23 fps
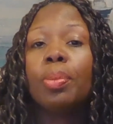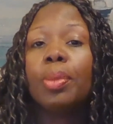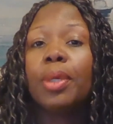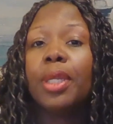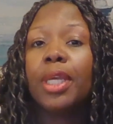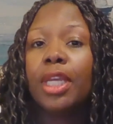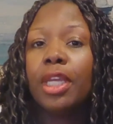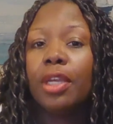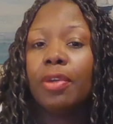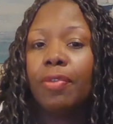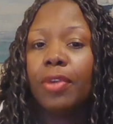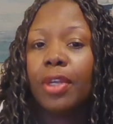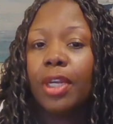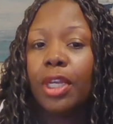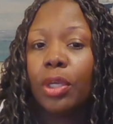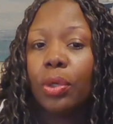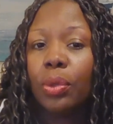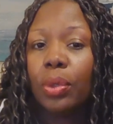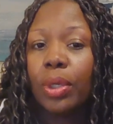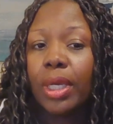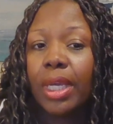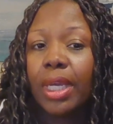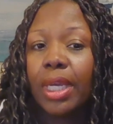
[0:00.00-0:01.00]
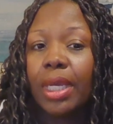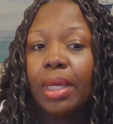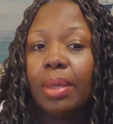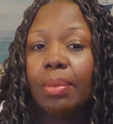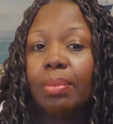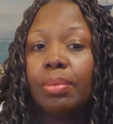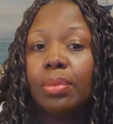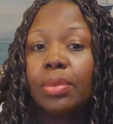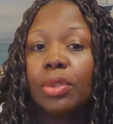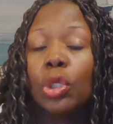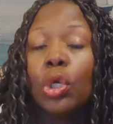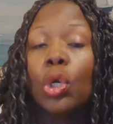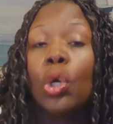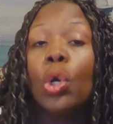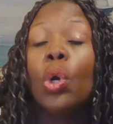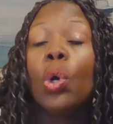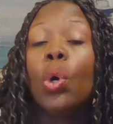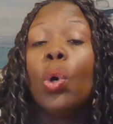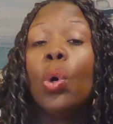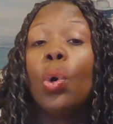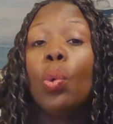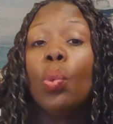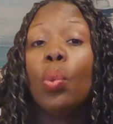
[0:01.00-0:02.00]
play your video games
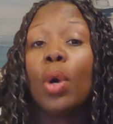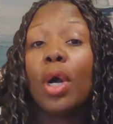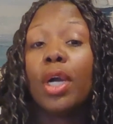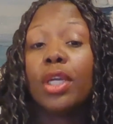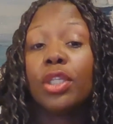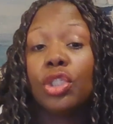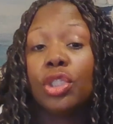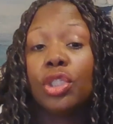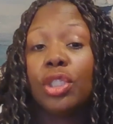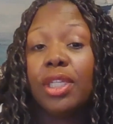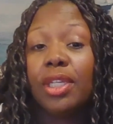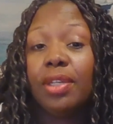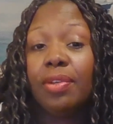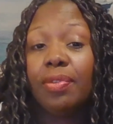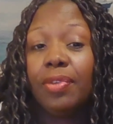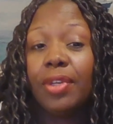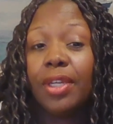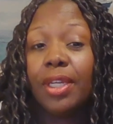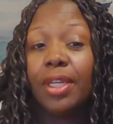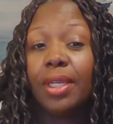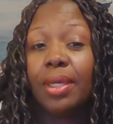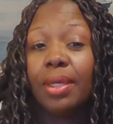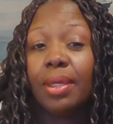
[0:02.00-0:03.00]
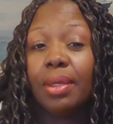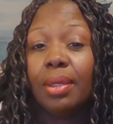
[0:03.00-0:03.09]
or watch TV,